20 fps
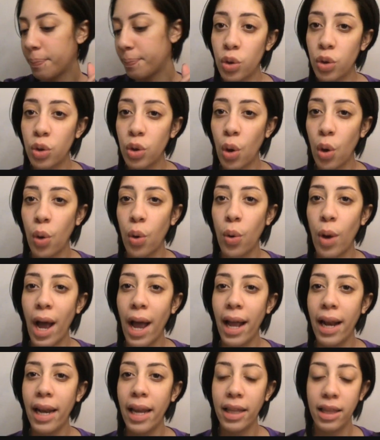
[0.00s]
So
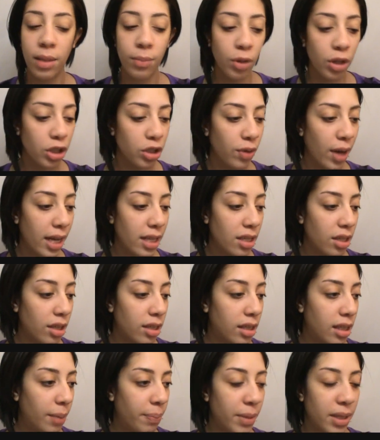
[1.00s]
I let the
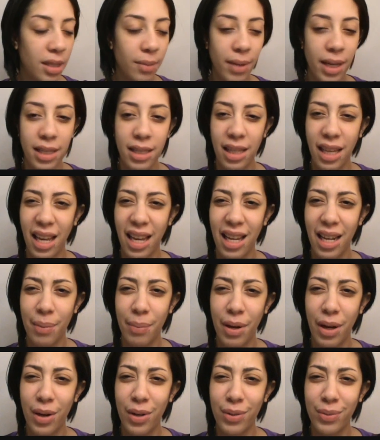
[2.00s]
moisturizer seep into my skin
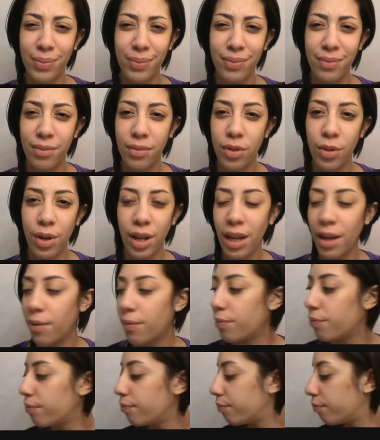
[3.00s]
about 3